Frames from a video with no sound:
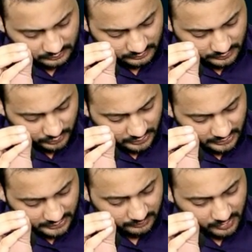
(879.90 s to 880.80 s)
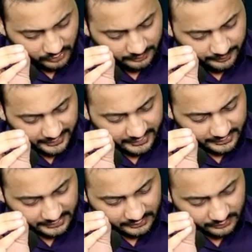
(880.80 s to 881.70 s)
You learned about the
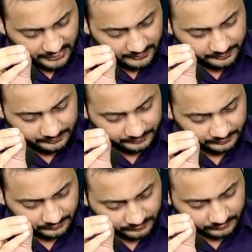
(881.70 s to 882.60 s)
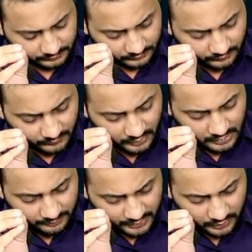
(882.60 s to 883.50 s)
patents, okay?
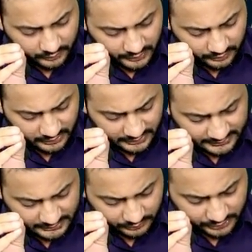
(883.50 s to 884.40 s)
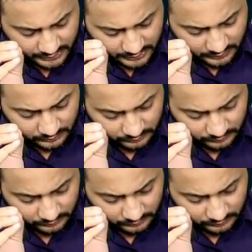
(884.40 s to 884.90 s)
Coming over to the next question now.